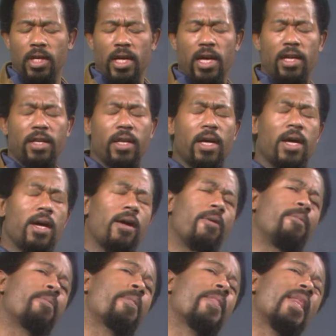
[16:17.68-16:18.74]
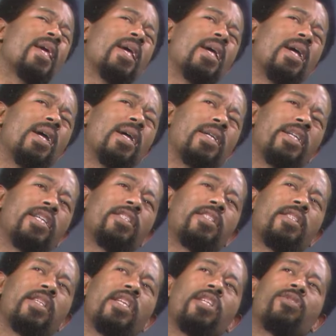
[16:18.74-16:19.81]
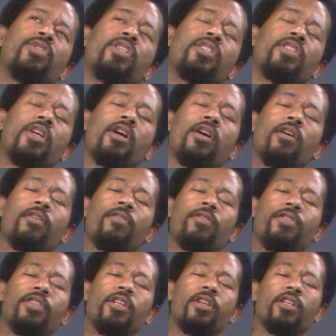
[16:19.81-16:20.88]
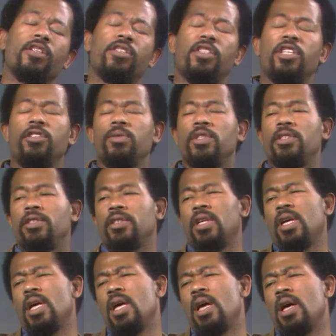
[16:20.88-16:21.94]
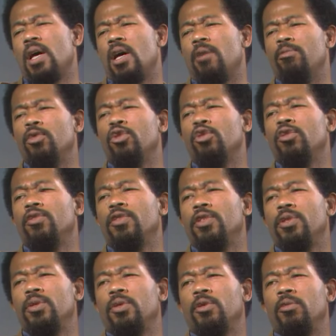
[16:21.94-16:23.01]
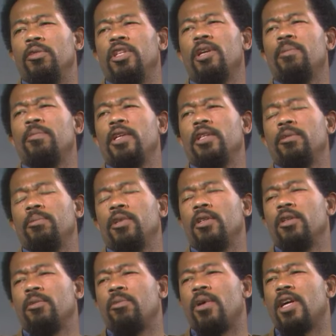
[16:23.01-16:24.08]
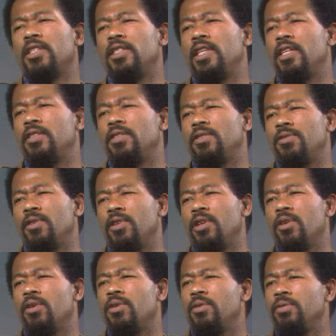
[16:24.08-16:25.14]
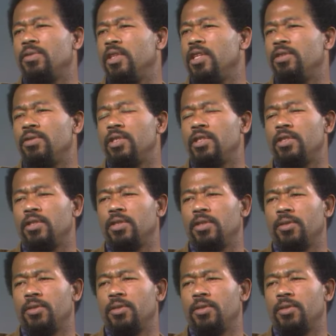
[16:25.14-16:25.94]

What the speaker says: and against the interests of their constituents move to manipulate the political process for their own interests.